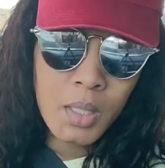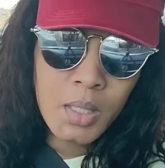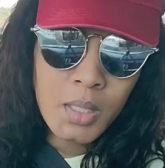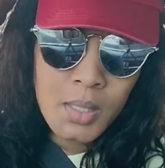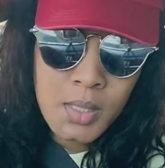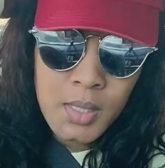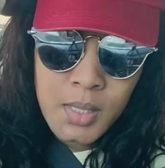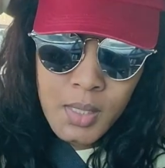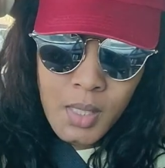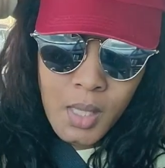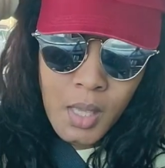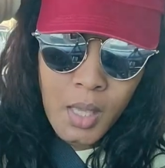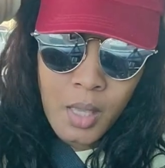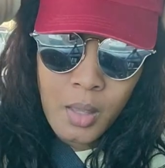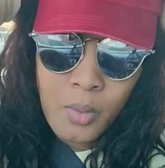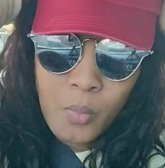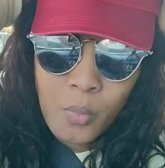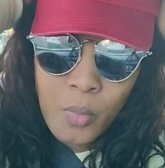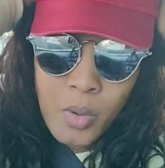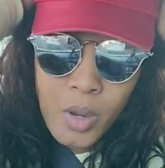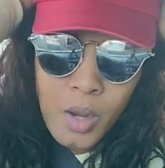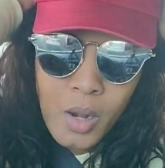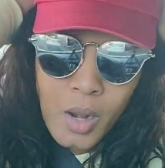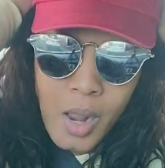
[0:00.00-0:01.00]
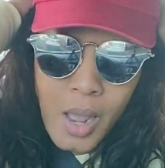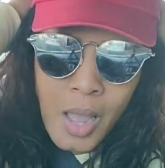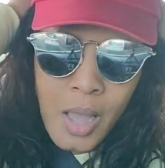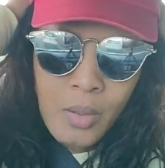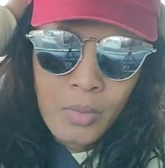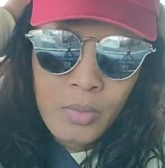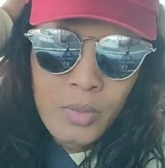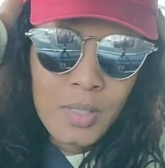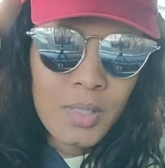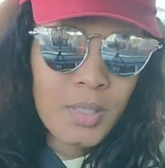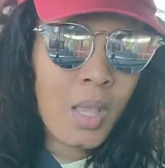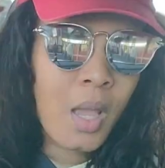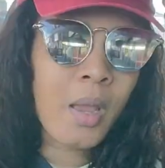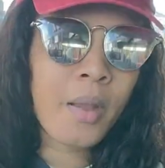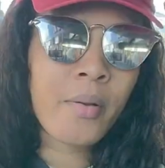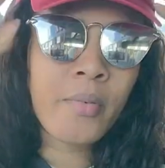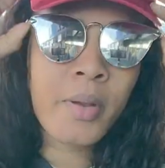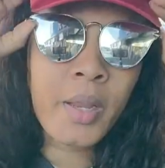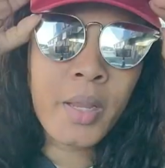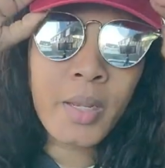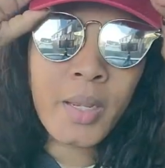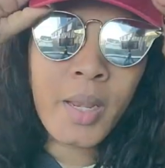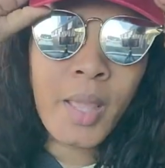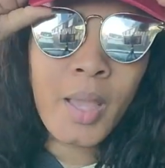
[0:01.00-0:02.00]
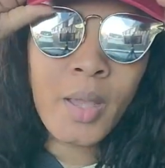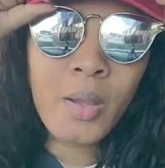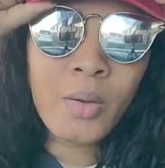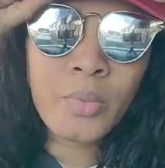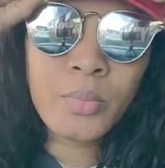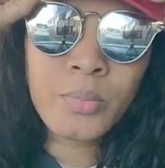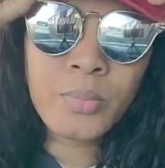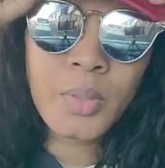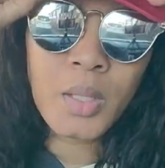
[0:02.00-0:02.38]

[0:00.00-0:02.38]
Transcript: and Zay, we are outside right now.